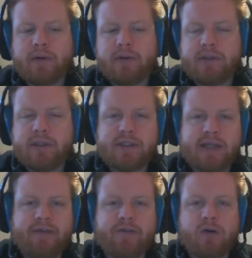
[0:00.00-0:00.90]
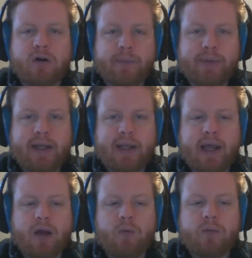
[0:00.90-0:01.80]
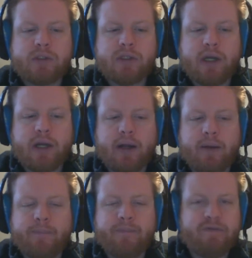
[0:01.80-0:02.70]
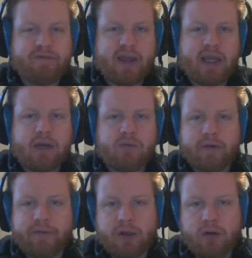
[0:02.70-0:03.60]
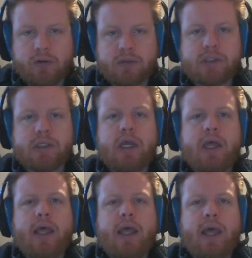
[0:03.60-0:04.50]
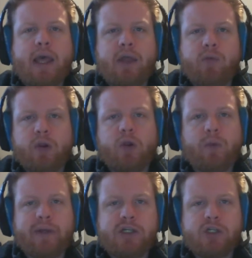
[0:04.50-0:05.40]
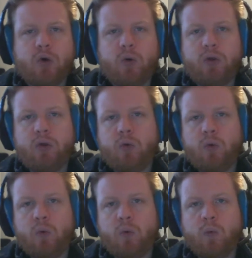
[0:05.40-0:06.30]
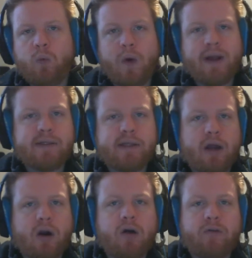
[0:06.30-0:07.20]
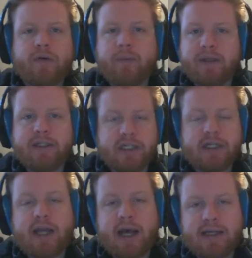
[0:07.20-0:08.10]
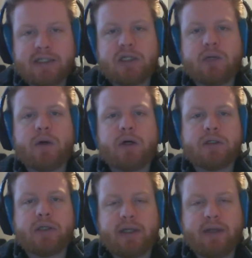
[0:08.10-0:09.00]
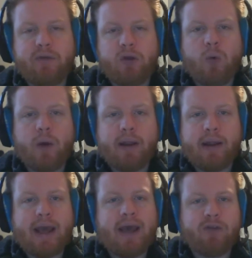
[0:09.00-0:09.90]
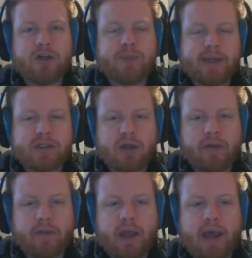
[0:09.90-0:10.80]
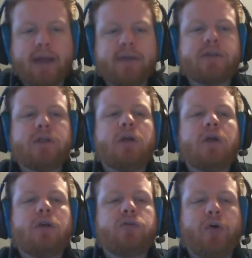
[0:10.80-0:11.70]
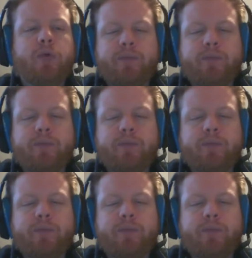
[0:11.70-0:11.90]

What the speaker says: decipher or pick out fake reviews, and will only show you ones that are from legit customers and give you an average based on that. So,